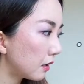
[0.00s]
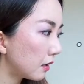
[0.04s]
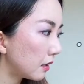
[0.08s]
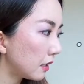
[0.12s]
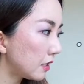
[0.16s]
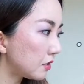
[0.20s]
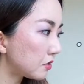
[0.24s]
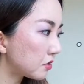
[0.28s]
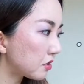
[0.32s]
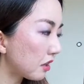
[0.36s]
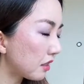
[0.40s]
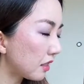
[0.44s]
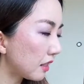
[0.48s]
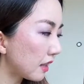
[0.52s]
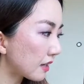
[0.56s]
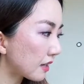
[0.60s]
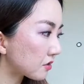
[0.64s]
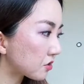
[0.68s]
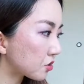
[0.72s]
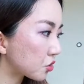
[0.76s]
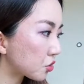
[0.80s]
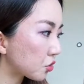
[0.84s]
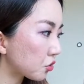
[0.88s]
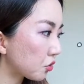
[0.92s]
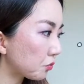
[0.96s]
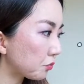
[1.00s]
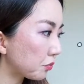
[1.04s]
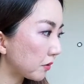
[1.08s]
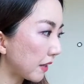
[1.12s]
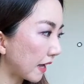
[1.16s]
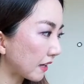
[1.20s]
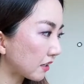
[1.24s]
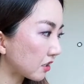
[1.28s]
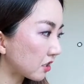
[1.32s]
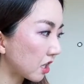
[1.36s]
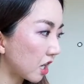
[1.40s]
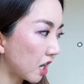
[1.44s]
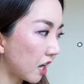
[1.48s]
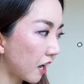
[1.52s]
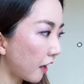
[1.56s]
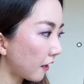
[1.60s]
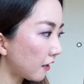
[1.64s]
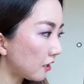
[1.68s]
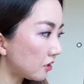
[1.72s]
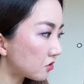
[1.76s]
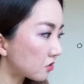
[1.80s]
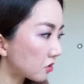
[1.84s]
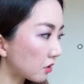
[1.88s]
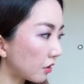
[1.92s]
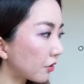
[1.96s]
intellectual black guy
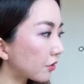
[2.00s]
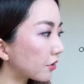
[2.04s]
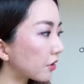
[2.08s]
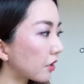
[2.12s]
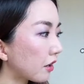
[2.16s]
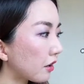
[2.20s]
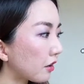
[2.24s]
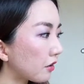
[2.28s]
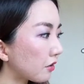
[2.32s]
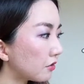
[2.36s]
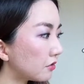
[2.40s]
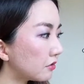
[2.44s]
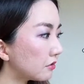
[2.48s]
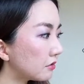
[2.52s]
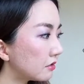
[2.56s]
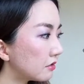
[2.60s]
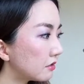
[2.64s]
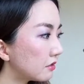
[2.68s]
in Tokyo.